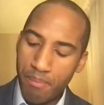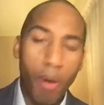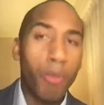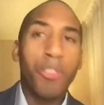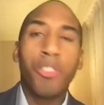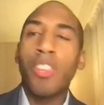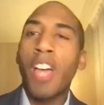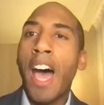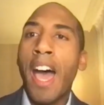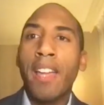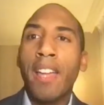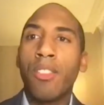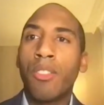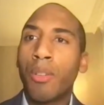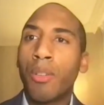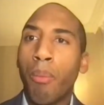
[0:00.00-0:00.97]
both
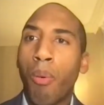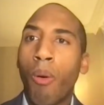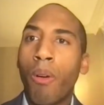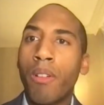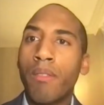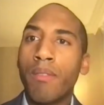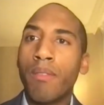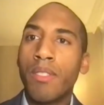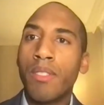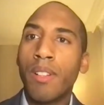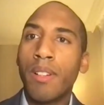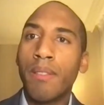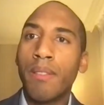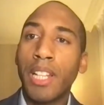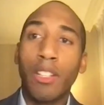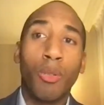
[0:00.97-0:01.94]
sides support
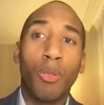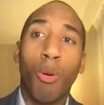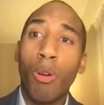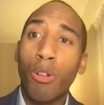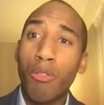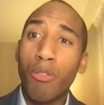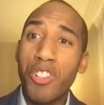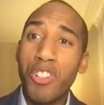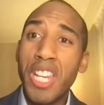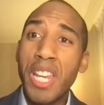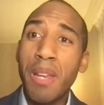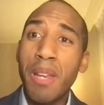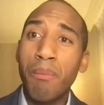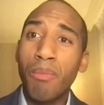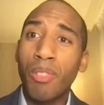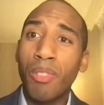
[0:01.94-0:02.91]
dictatorial
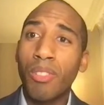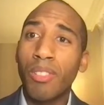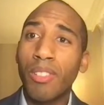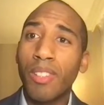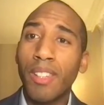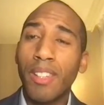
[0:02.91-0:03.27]
regimes